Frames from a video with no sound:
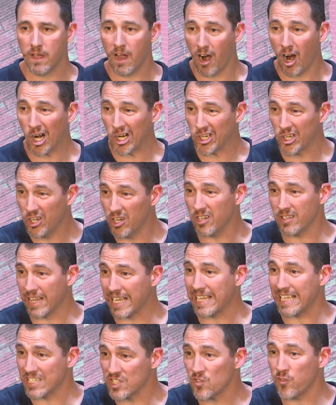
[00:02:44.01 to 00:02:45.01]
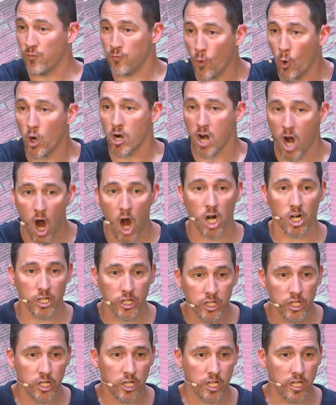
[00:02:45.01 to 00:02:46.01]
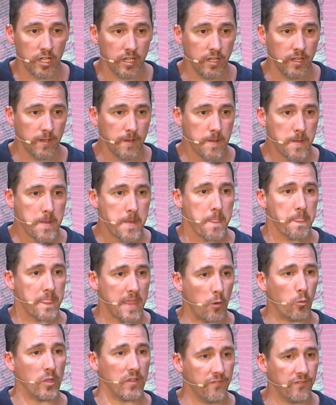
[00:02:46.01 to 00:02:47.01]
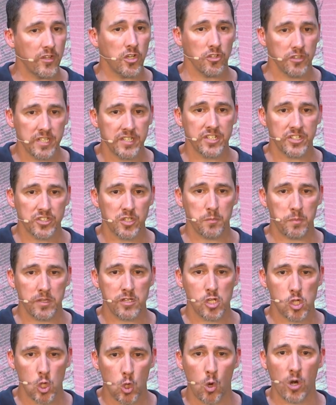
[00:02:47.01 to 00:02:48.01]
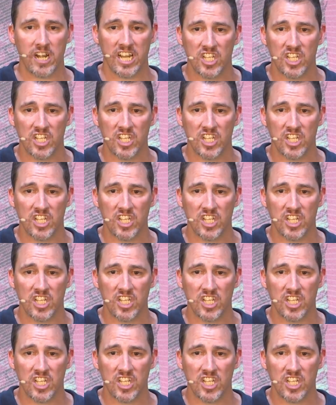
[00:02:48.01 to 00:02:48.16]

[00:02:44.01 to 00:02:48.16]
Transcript: Our good." Like it's for our good that we feel the discipline of the Lord.